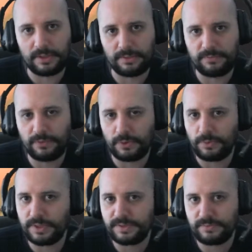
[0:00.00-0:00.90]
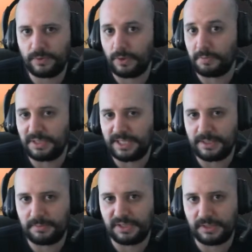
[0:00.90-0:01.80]
followers, for our
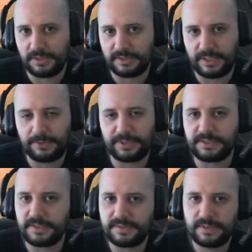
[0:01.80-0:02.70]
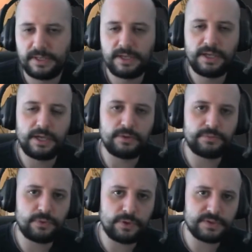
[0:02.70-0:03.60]
playable characters, and
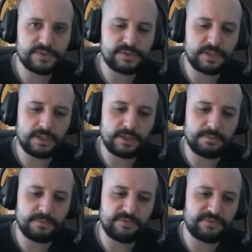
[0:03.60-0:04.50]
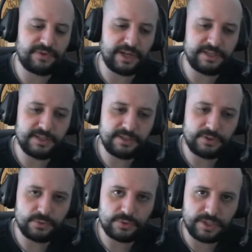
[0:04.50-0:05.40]
of course finding
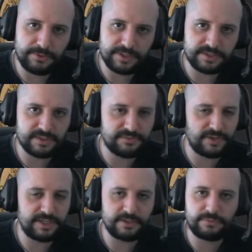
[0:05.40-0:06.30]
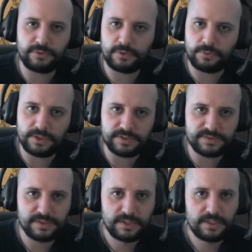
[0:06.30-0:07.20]
new characters, finding followers,